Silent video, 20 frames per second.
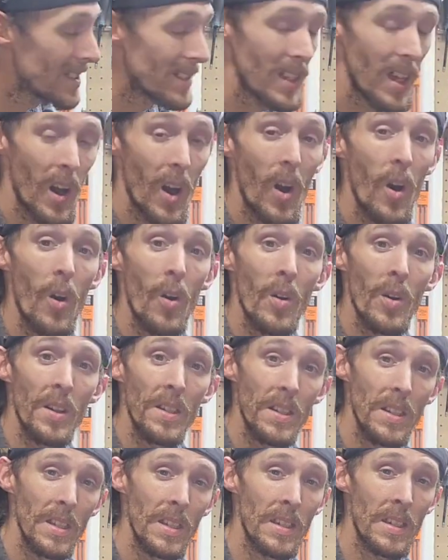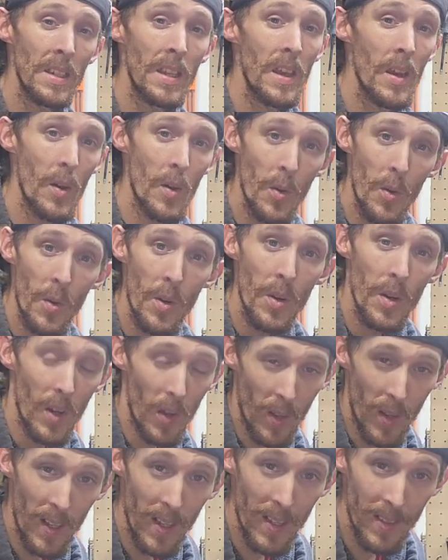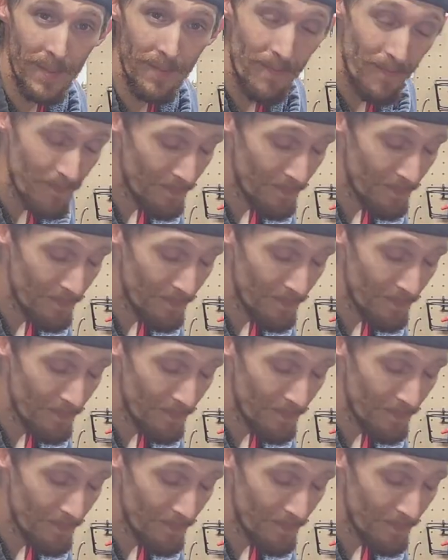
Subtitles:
saw, you know, okay?